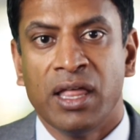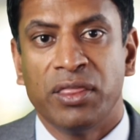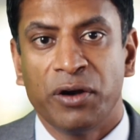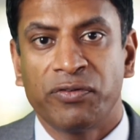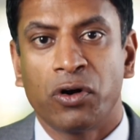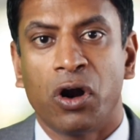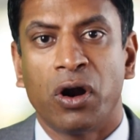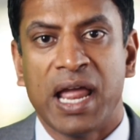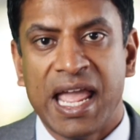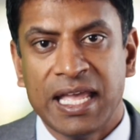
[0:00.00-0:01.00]
Therefore,
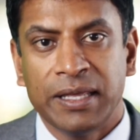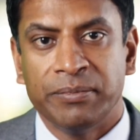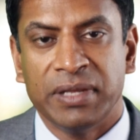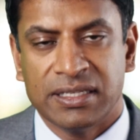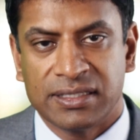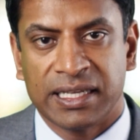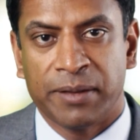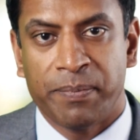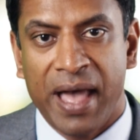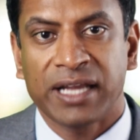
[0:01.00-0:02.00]
our aim is to
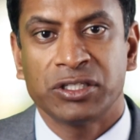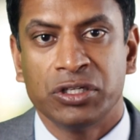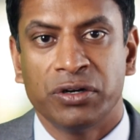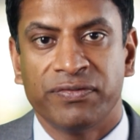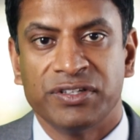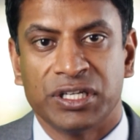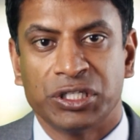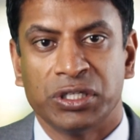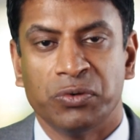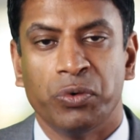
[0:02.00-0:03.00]
get back to your
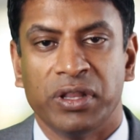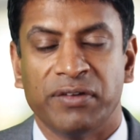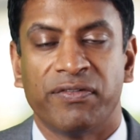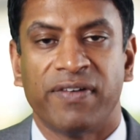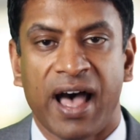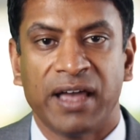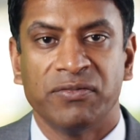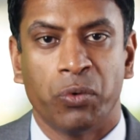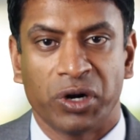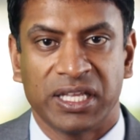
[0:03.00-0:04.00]
physician within
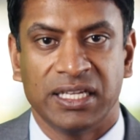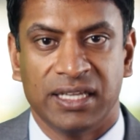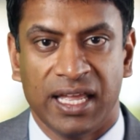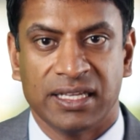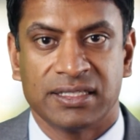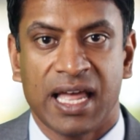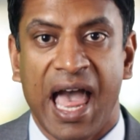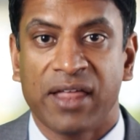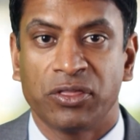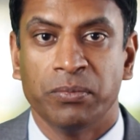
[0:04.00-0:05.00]
five working days
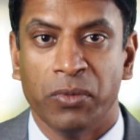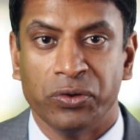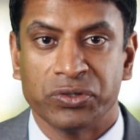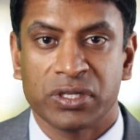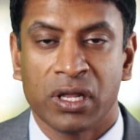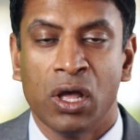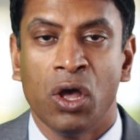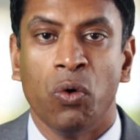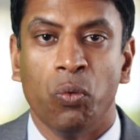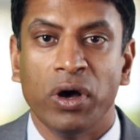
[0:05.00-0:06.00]
at the most,
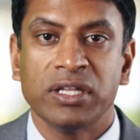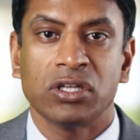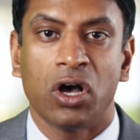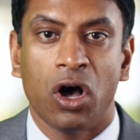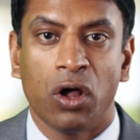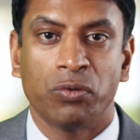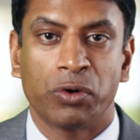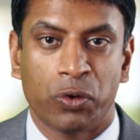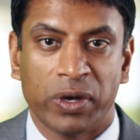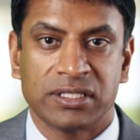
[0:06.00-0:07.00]
once all
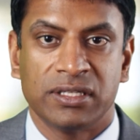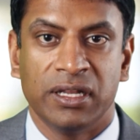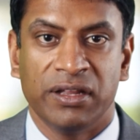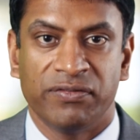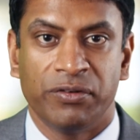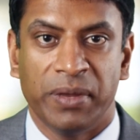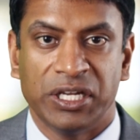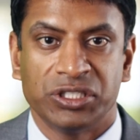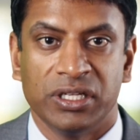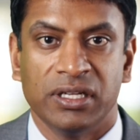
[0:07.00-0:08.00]
requested
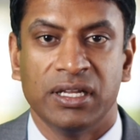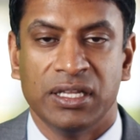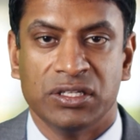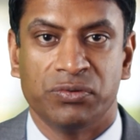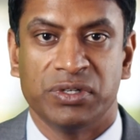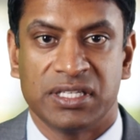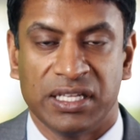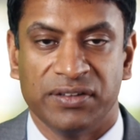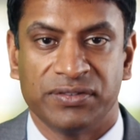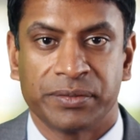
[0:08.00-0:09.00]
information is
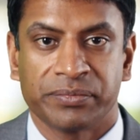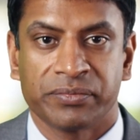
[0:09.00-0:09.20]
received.